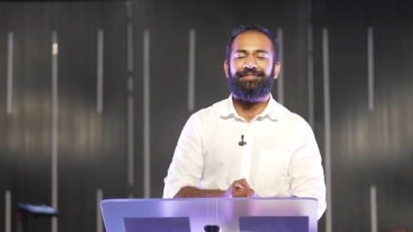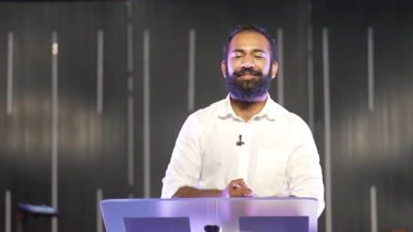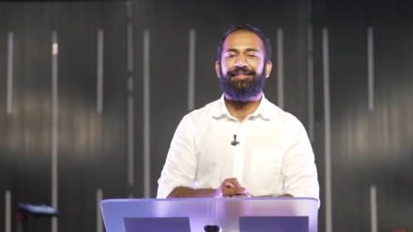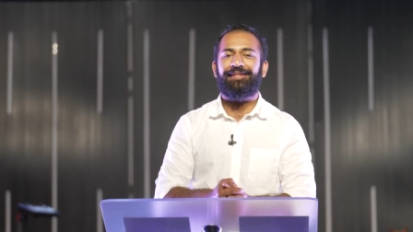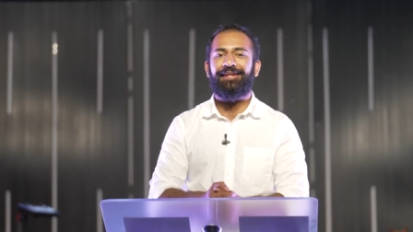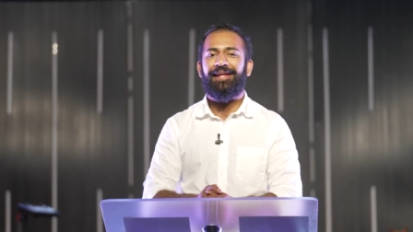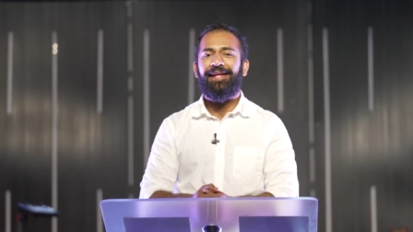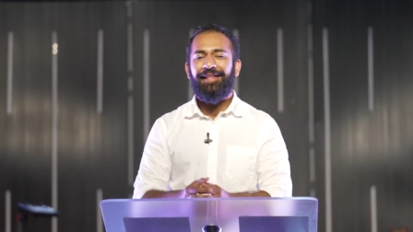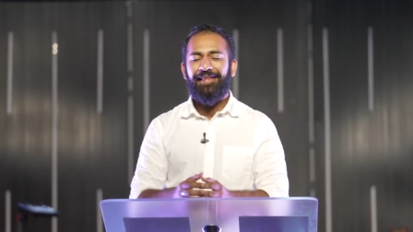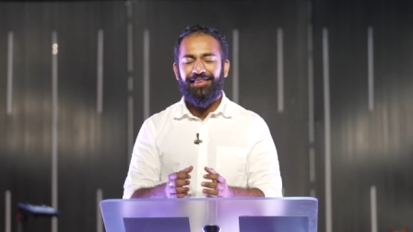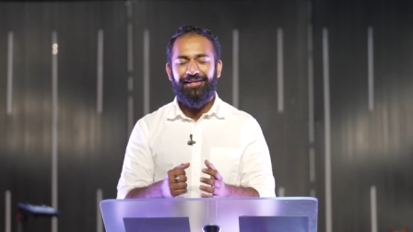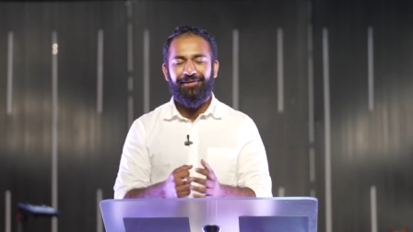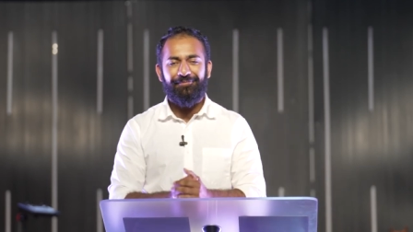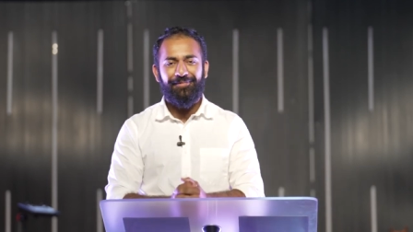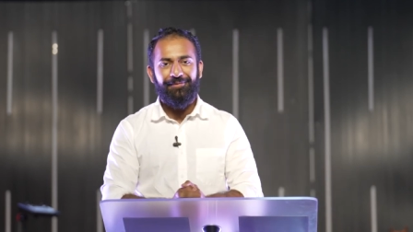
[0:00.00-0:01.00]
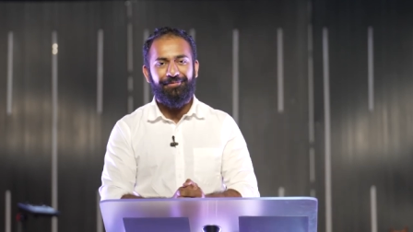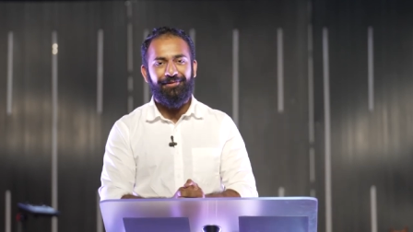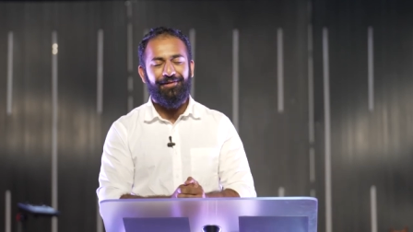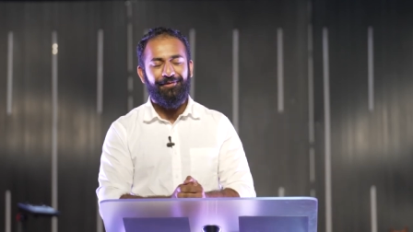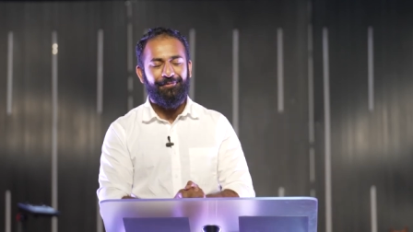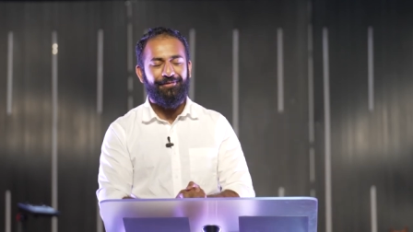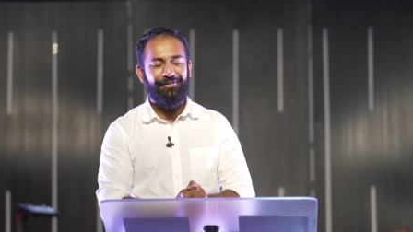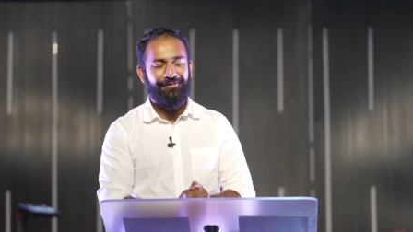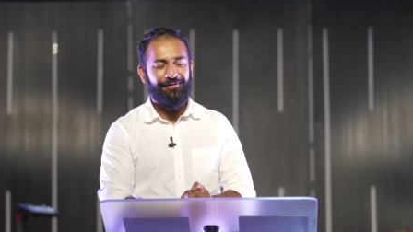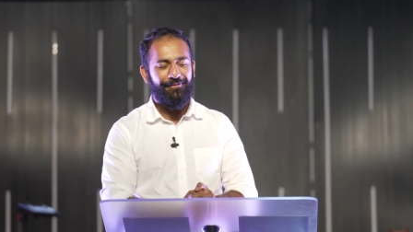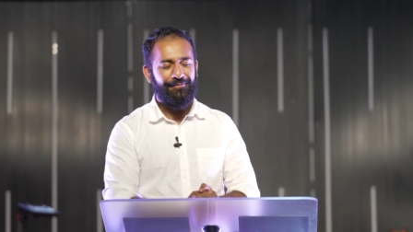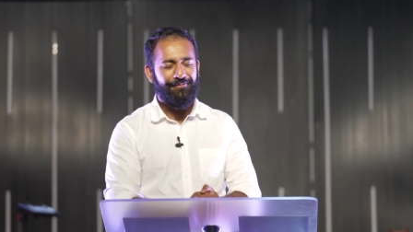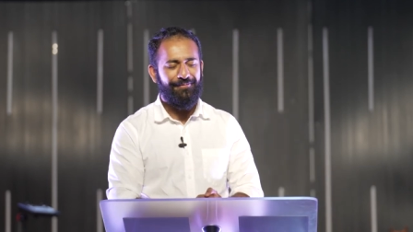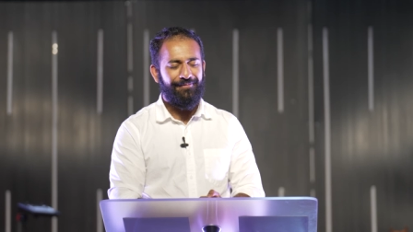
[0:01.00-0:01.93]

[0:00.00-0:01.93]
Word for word: today, let me pray with you.